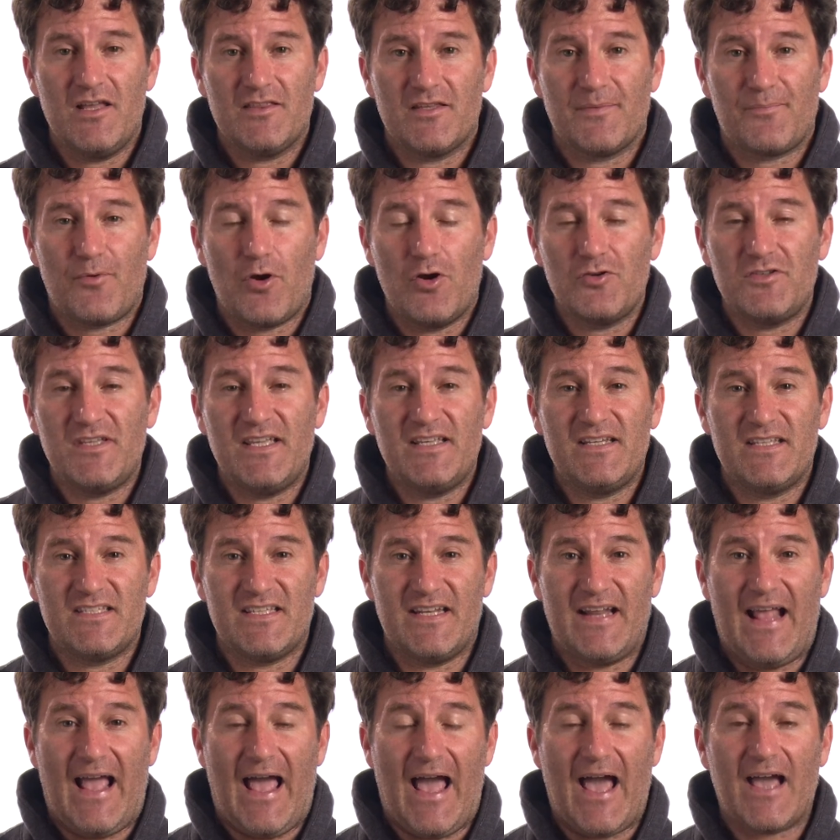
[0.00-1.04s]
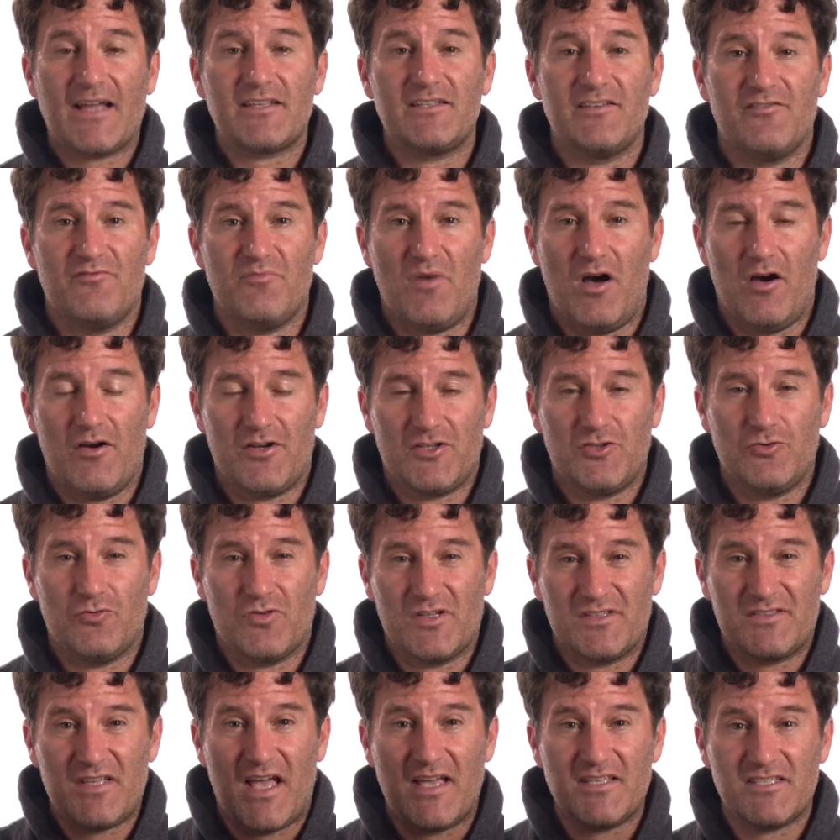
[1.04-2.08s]
The protein is an active molecule.
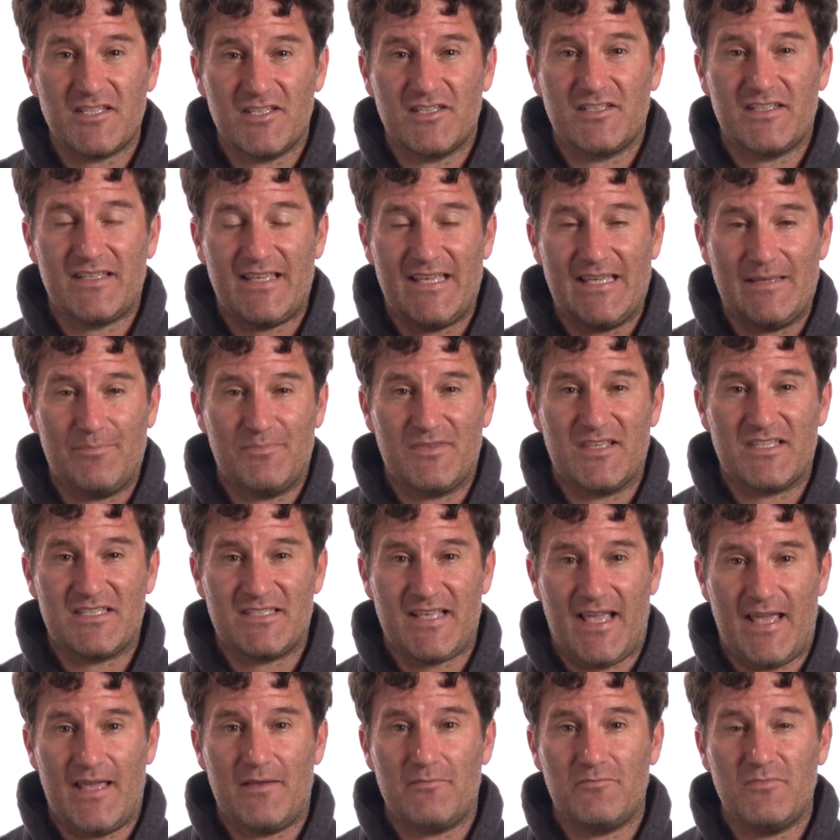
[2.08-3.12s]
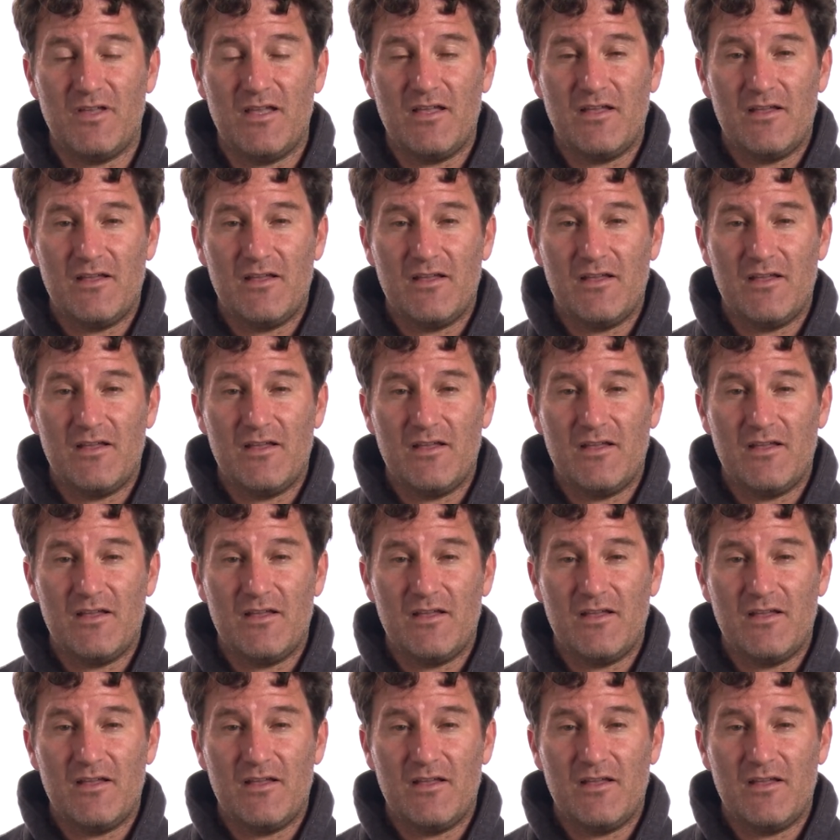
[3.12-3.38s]
It doesn't keep the same